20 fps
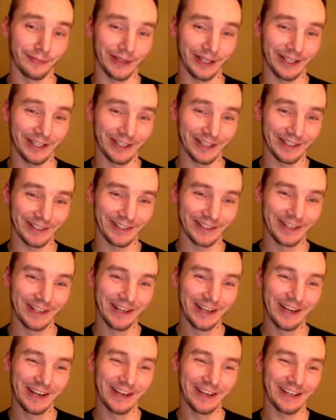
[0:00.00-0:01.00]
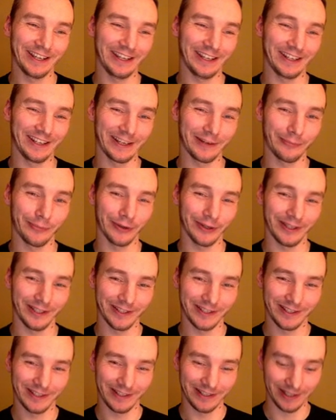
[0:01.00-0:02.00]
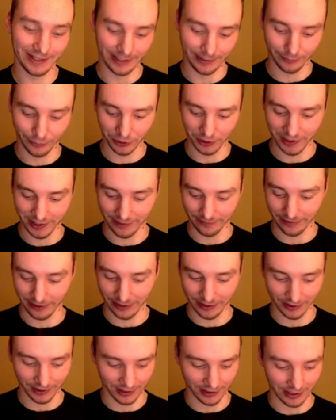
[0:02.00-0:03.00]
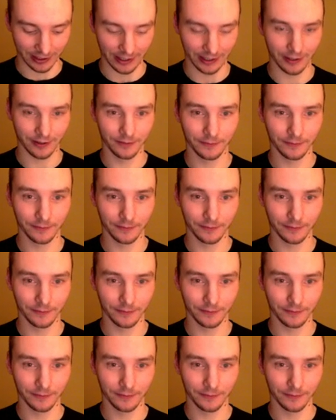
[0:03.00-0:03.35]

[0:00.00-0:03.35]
because in Gunpoint, a Gunpoint save file is just like